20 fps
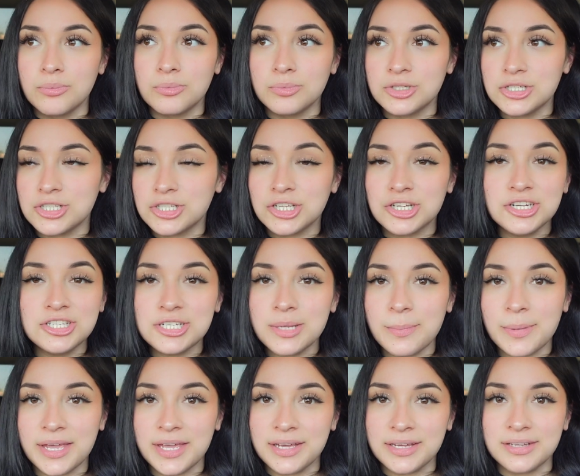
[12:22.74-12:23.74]
just good to
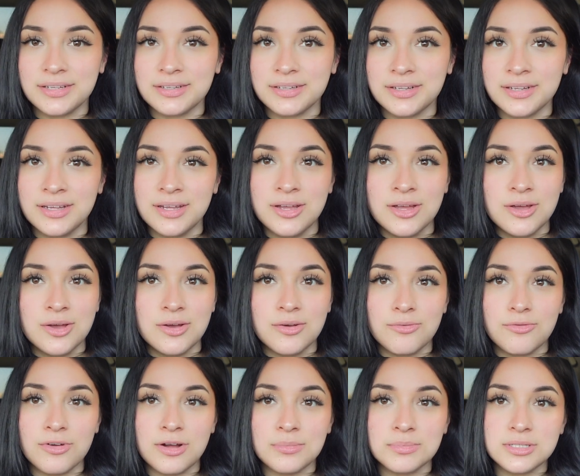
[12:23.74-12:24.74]
me.
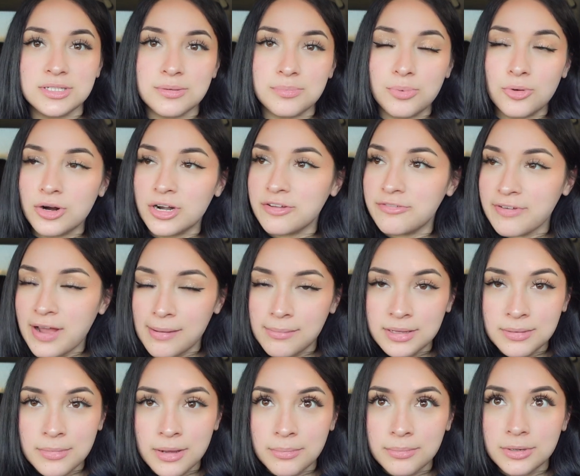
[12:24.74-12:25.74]
From supportive
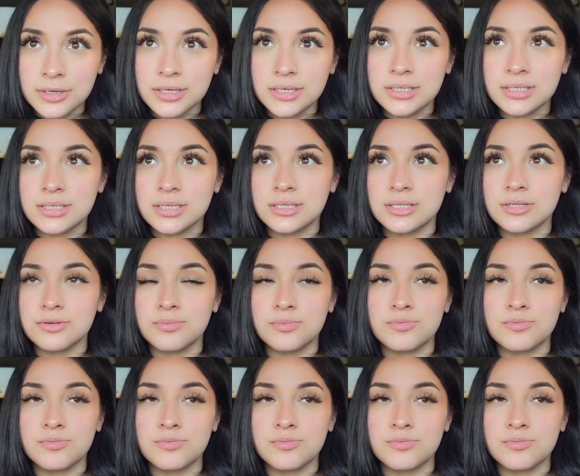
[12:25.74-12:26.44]
family members